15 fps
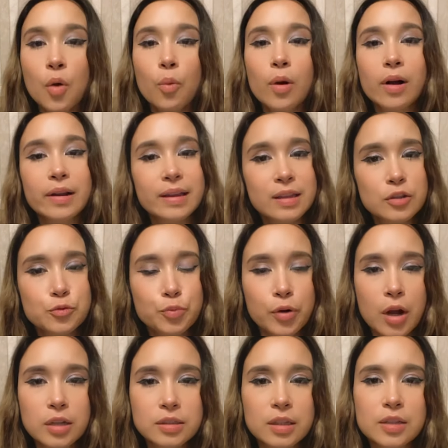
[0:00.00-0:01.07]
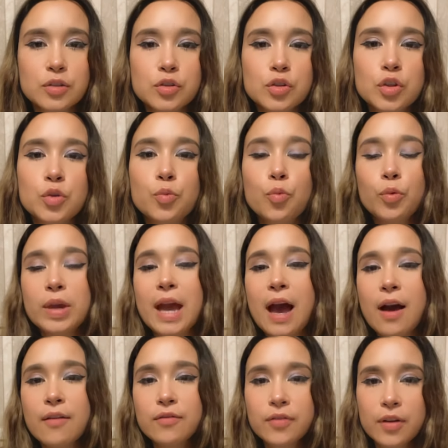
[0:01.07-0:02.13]
Well, in this process, we
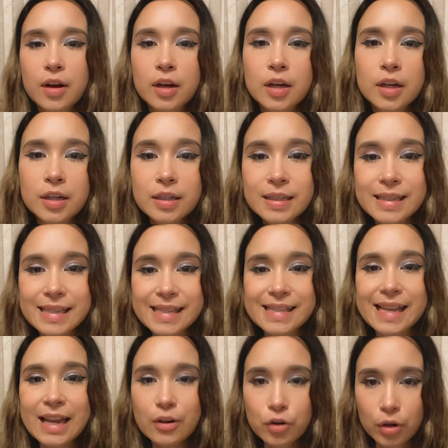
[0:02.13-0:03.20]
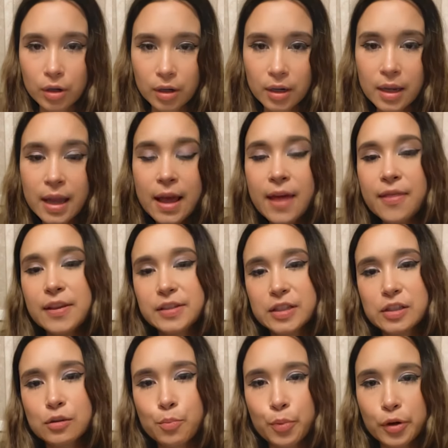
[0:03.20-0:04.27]
have a sender. This
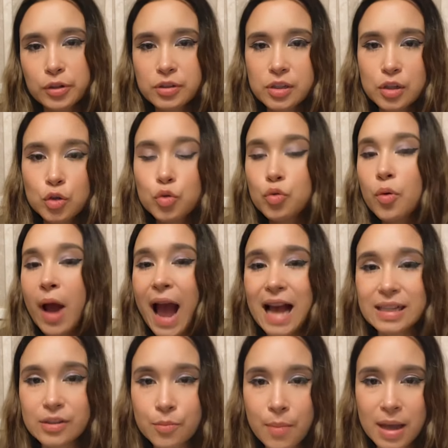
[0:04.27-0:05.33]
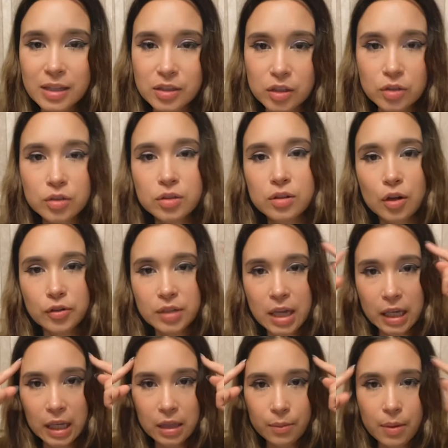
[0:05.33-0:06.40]
is the person who has a message. They're
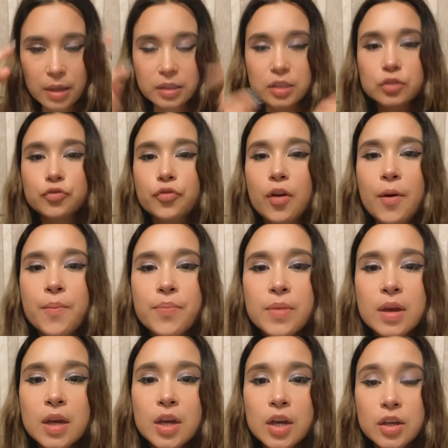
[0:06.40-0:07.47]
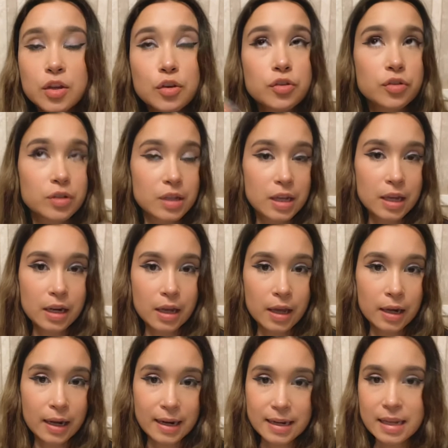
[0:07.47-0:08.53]
taking the message from usually
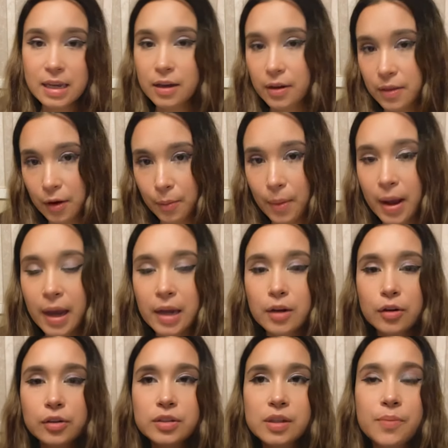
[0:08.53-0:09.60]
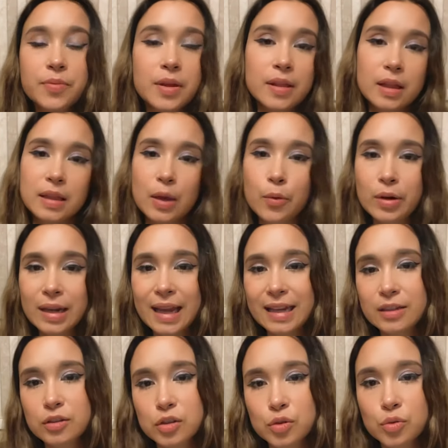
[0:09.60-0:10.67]
an idea in their mind or something that they would
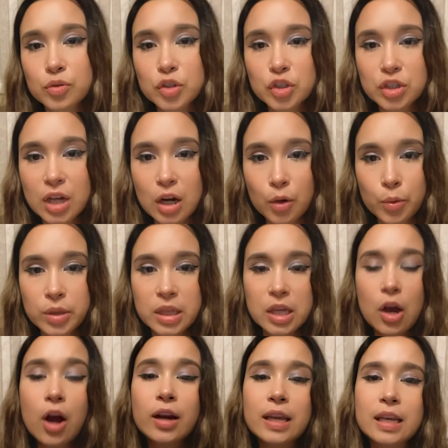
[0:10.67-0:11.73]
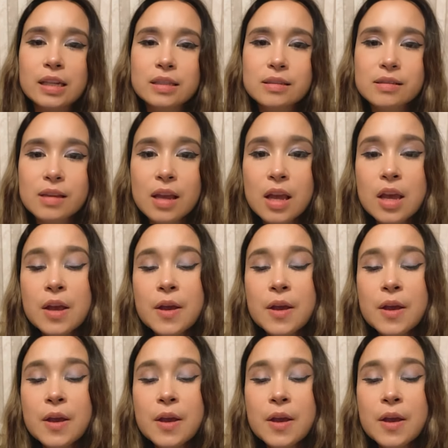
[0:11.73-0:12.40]
like to share with the audience.